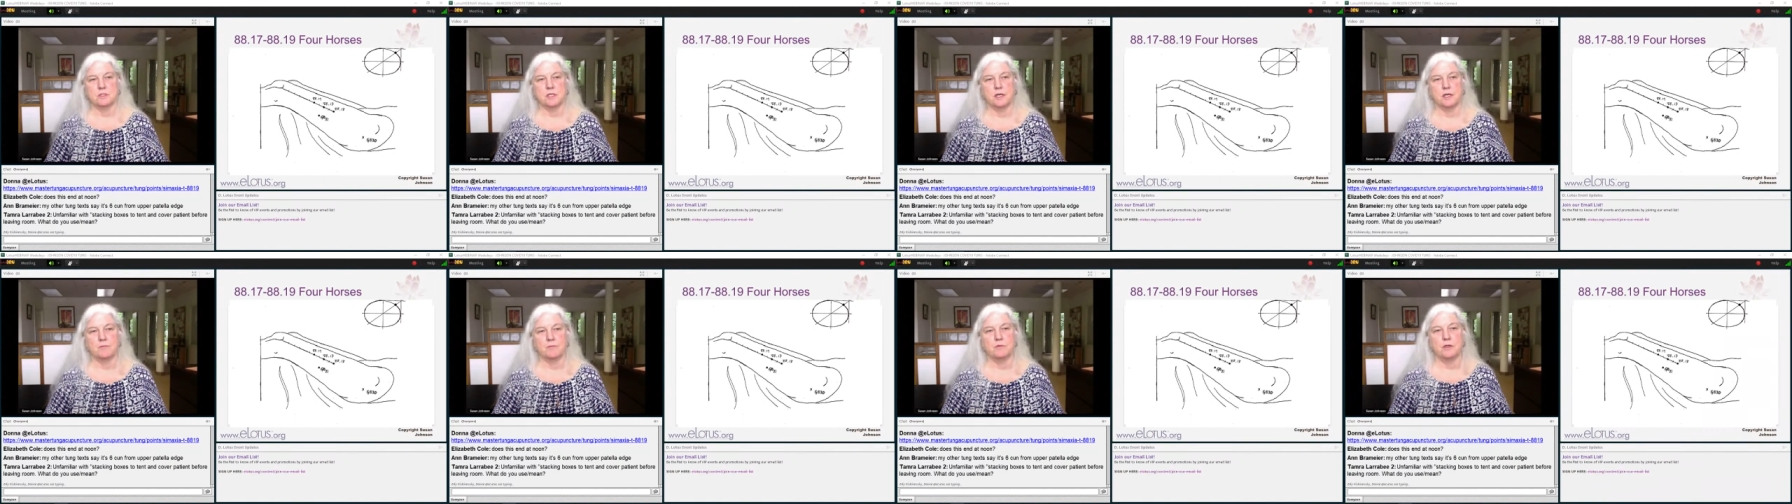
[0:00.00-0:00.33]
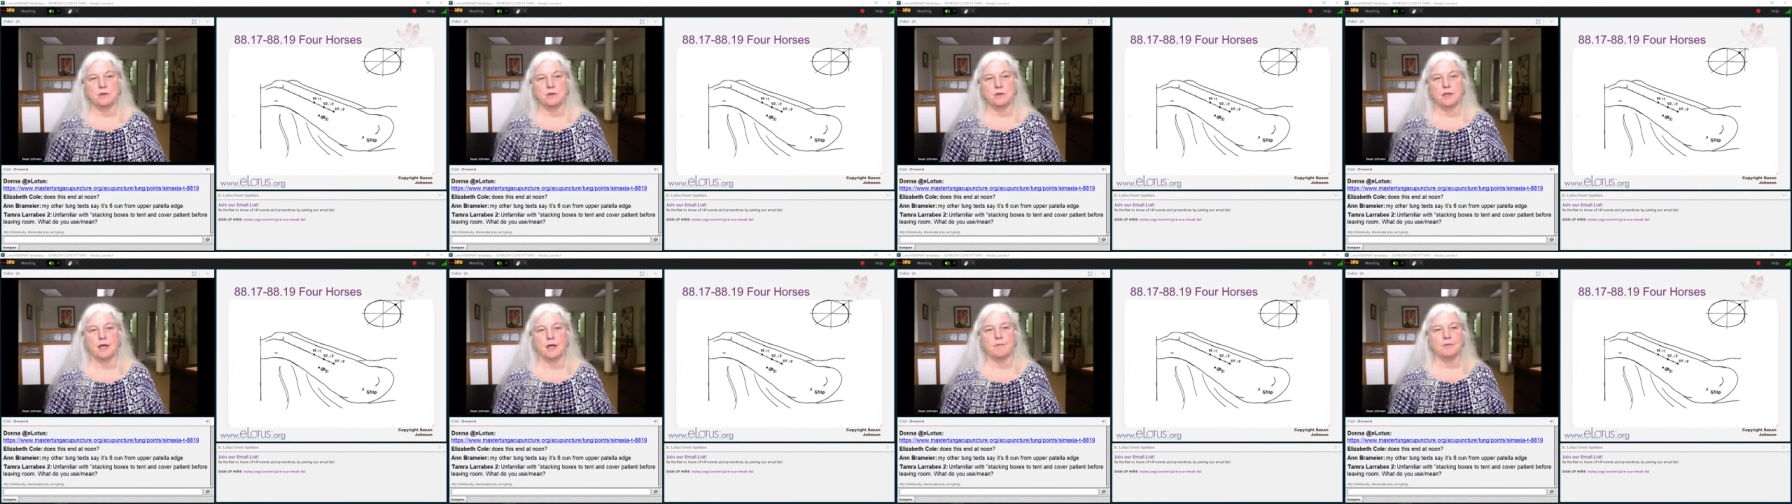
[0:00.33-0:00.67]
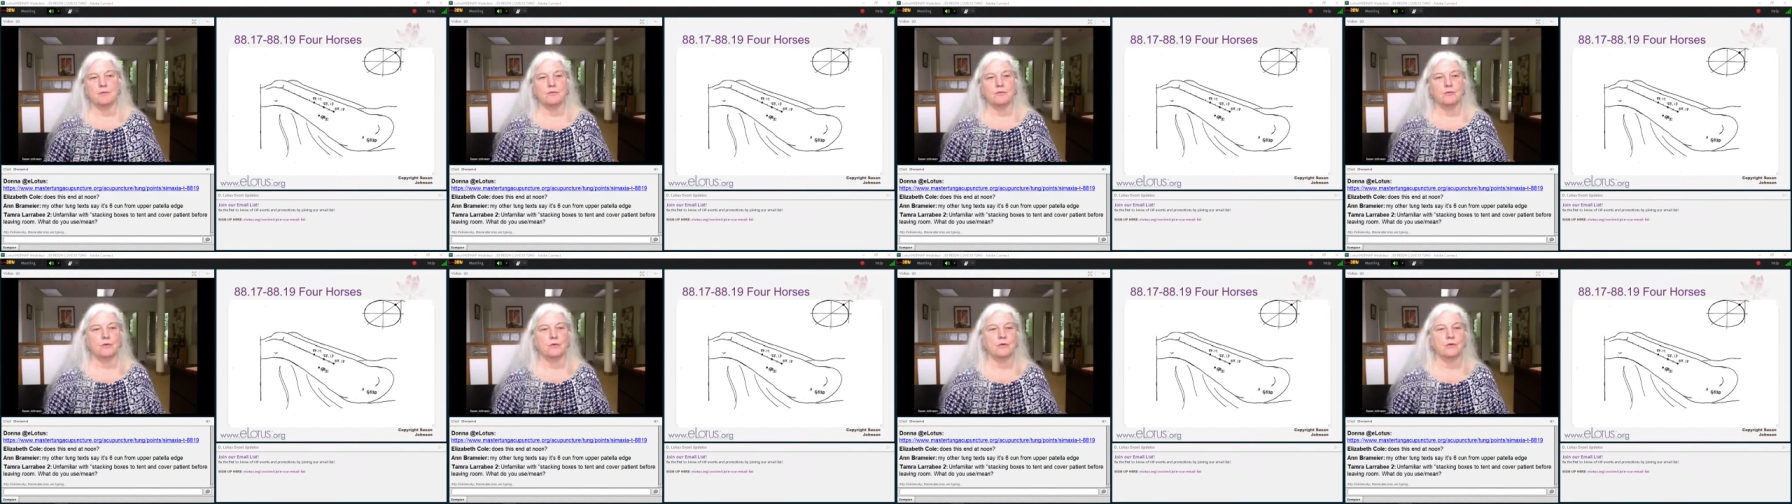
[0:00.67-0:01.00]
I'm, do, I'm
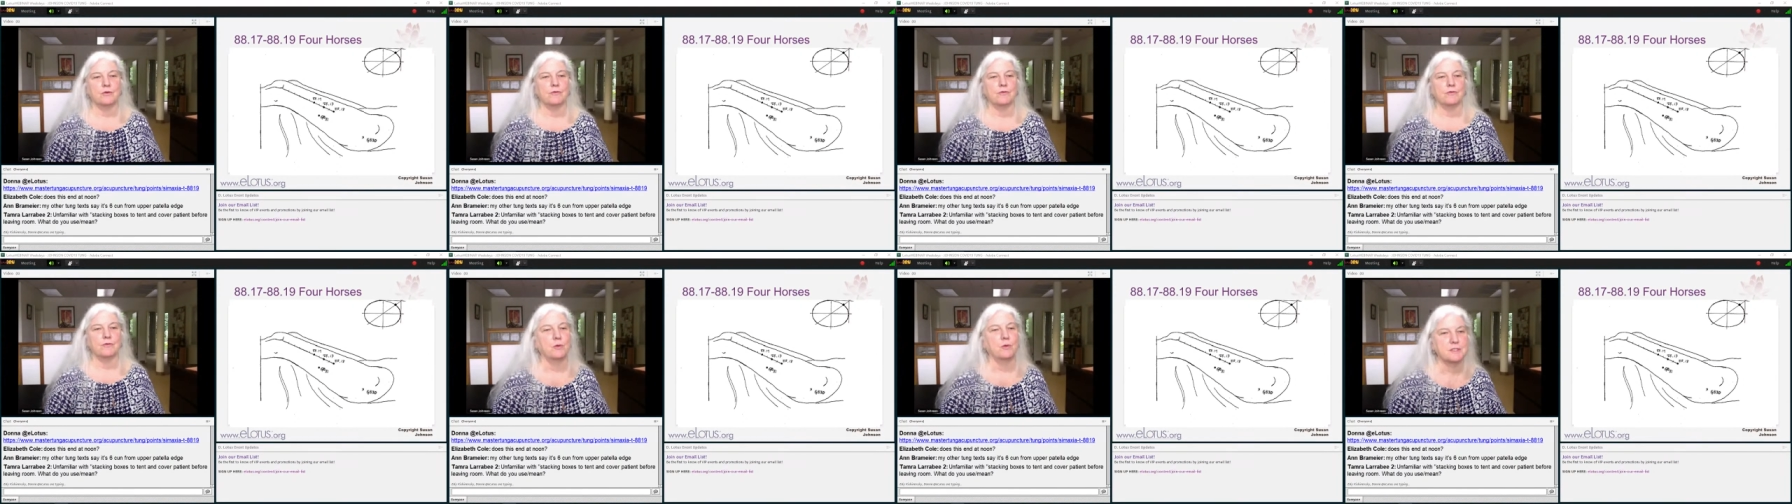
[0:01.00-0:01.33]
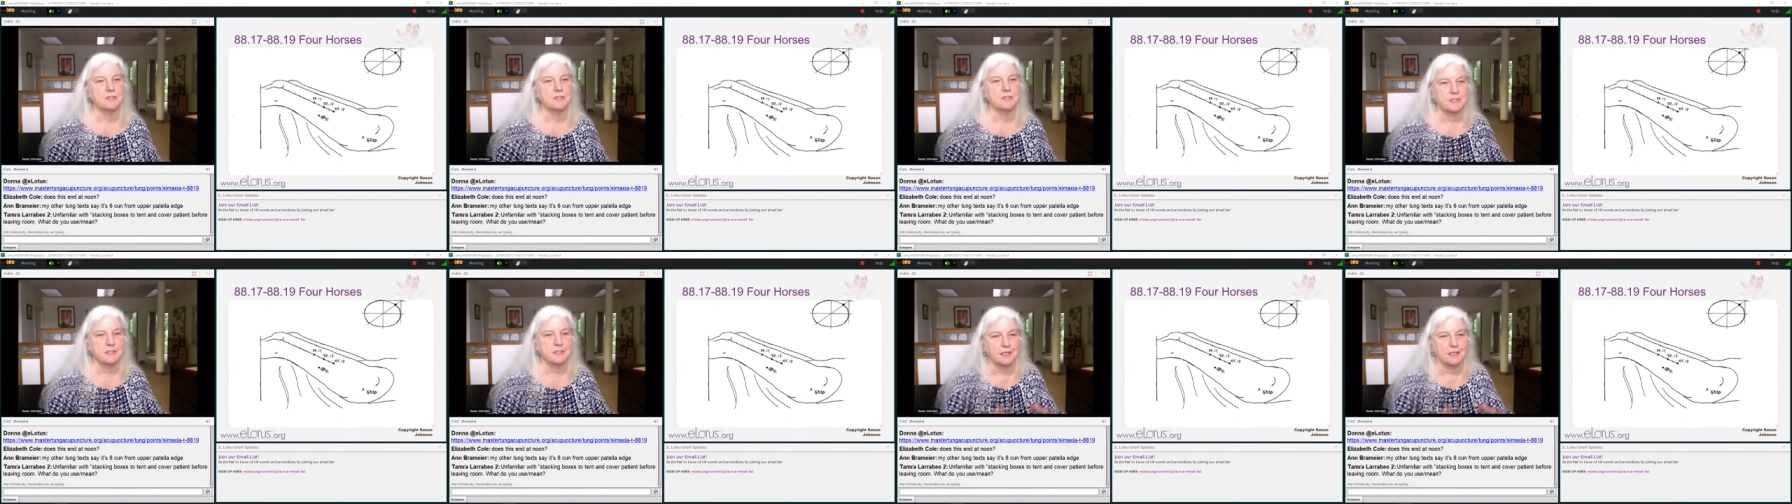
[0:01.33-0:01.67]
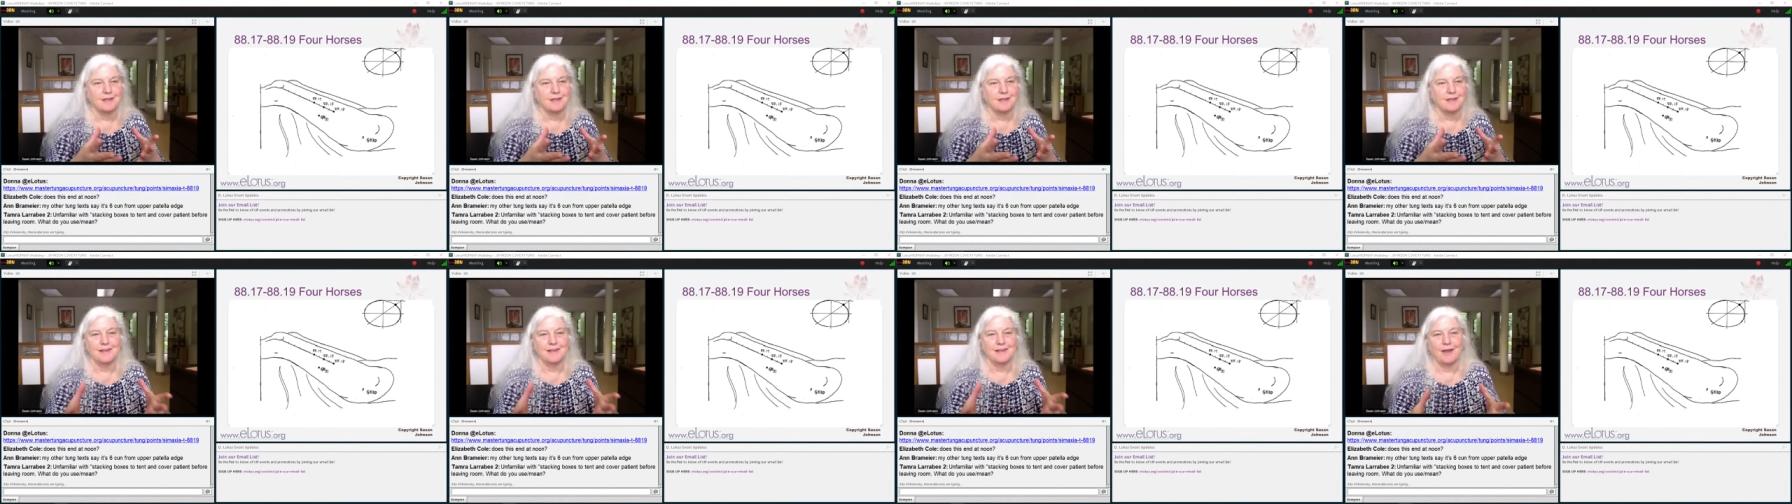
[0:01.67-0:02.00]
sort of focusing
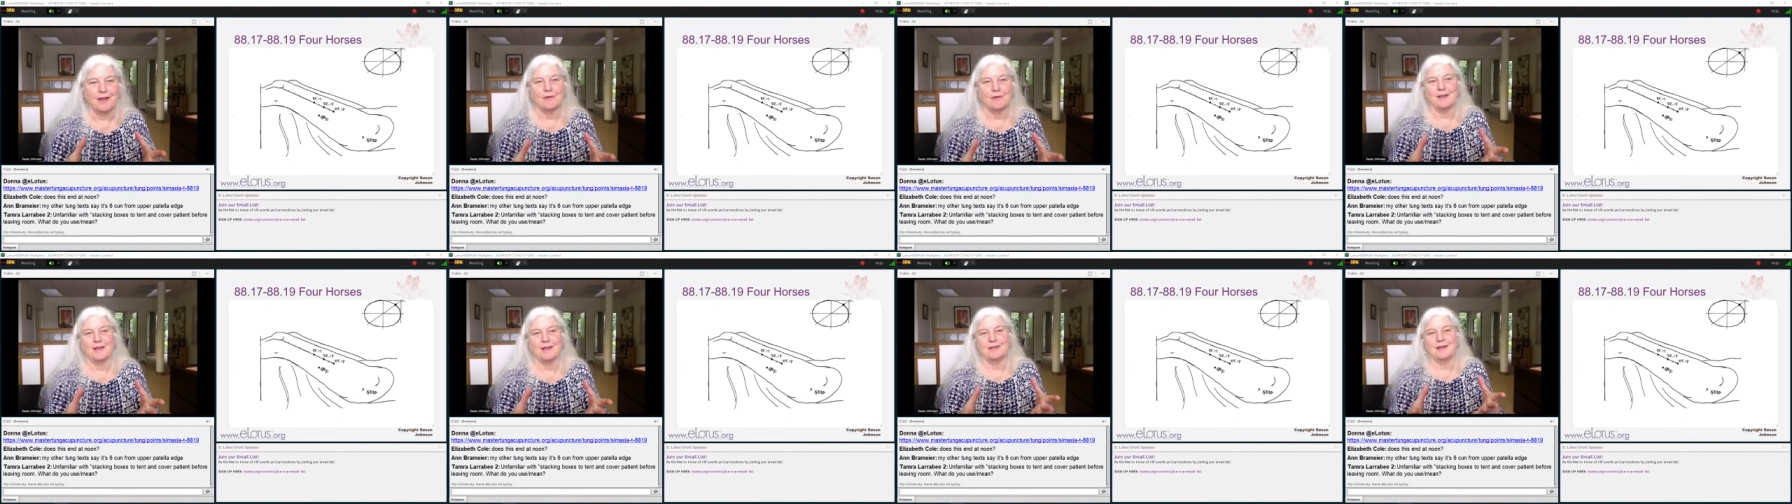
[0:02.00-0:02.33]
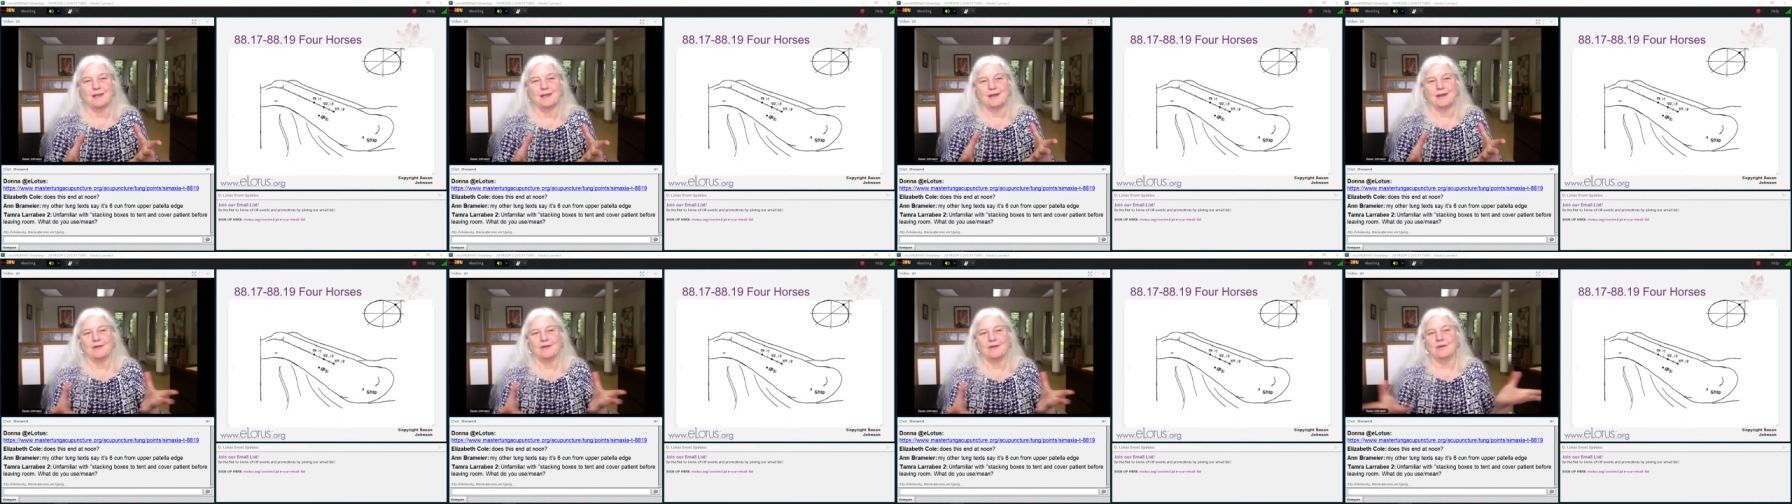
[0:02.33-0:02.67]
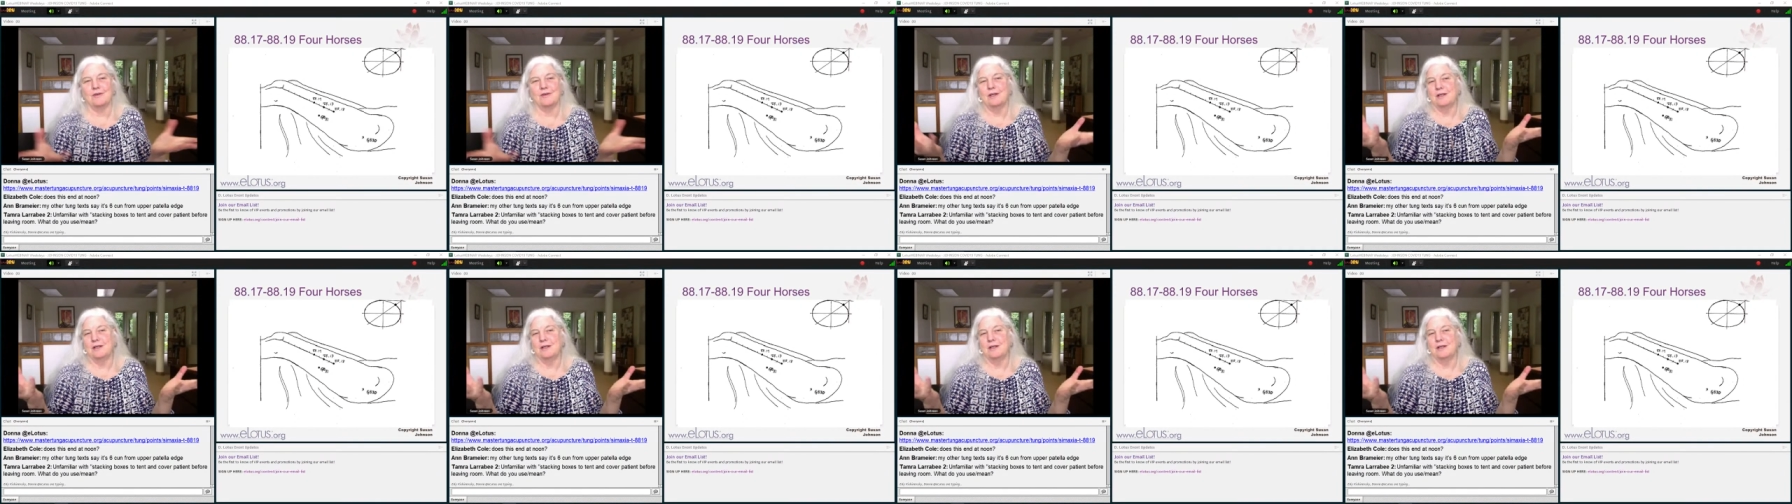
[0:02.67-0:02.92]
on that right now.